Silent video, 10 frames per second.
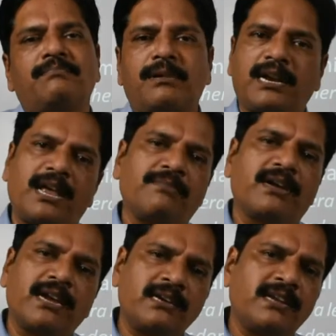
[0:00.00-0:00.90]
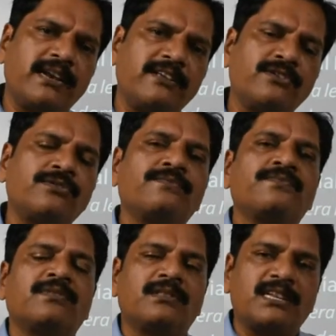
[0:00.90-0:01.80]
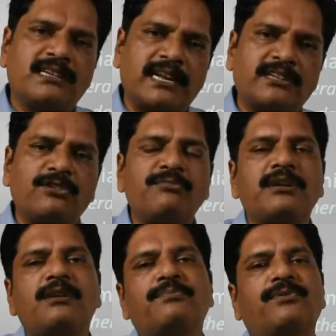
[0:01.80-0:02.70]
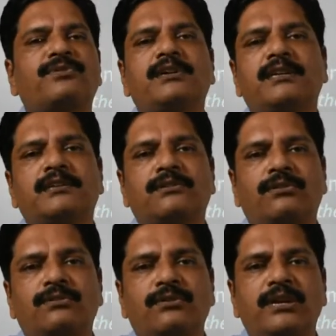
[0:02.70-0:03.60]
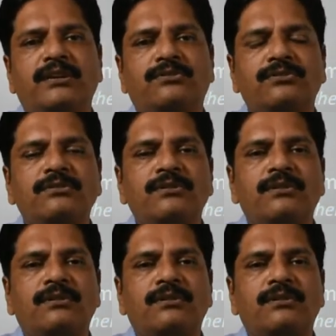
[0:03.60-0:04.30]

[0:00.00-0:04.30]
But I am again telling you, this taxonomical portion is not going to